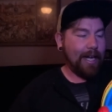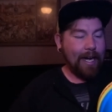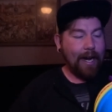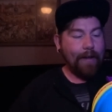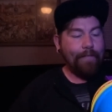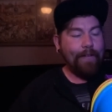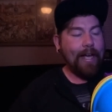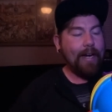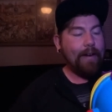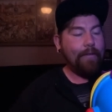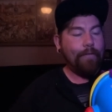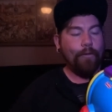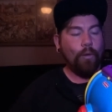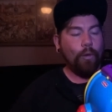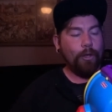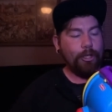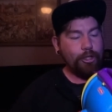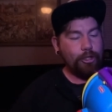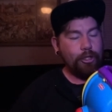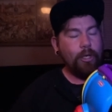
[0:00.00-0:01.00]
And I've had it
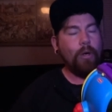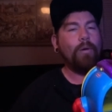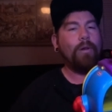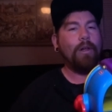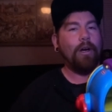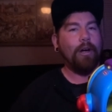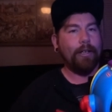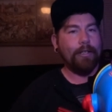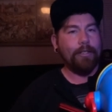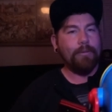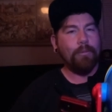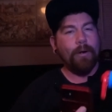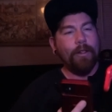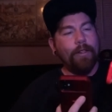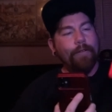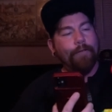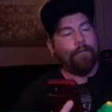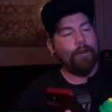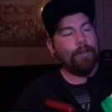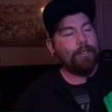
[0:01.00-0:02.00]
for so long. It's one
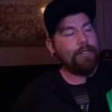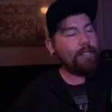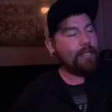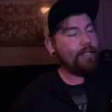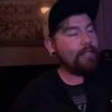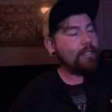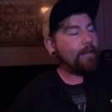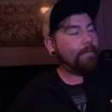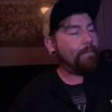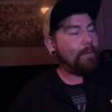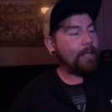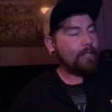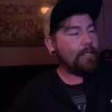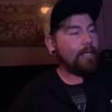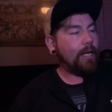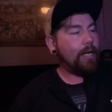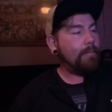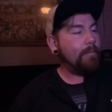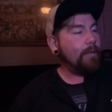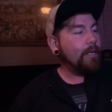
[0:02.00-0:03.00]
of the first things I picked
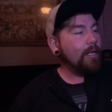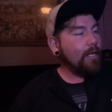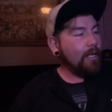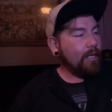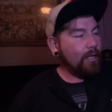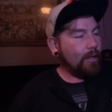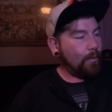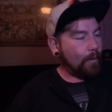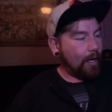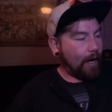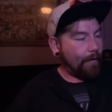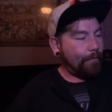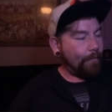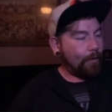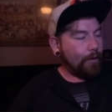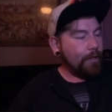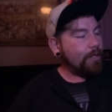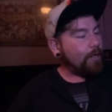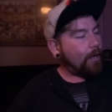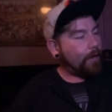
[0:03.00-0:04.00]
up when I
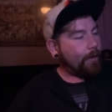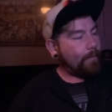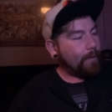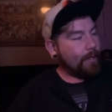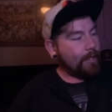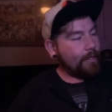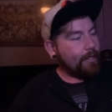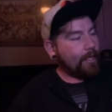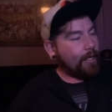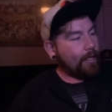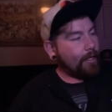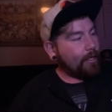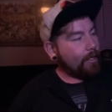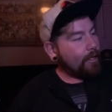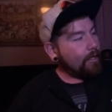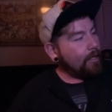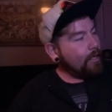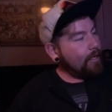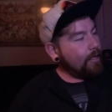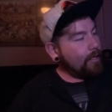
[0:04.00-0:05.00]
first started
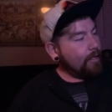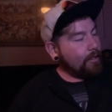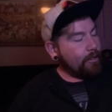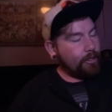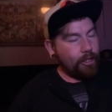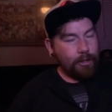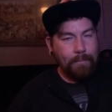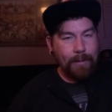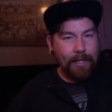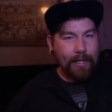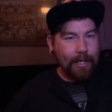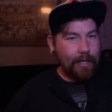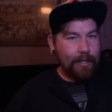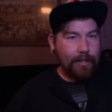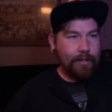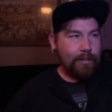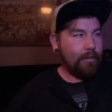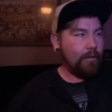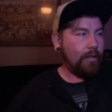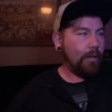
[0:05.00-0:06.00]
reselling, just
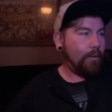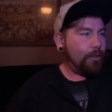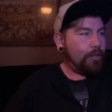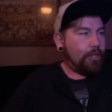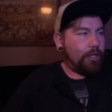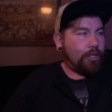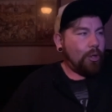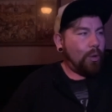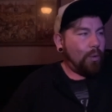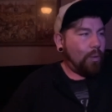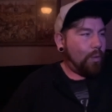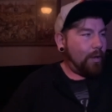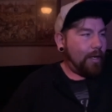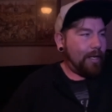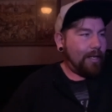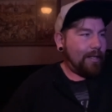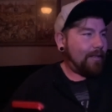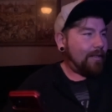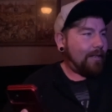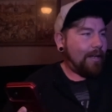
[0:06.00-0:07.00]
because it was a
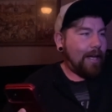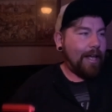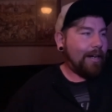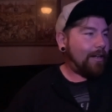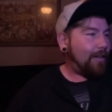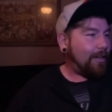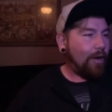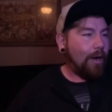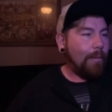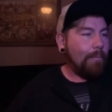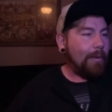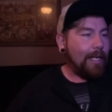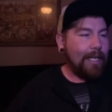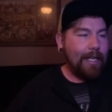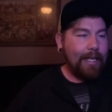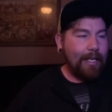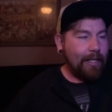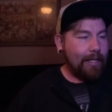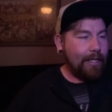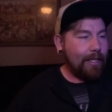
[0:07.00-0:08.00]
toy. I don't know, I'm an
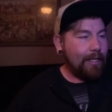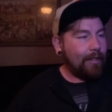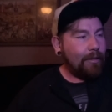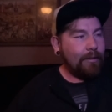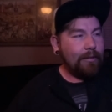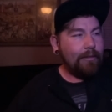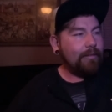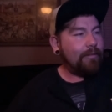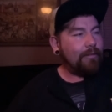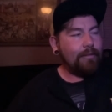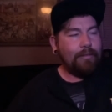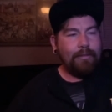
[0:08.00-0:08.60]
idiot.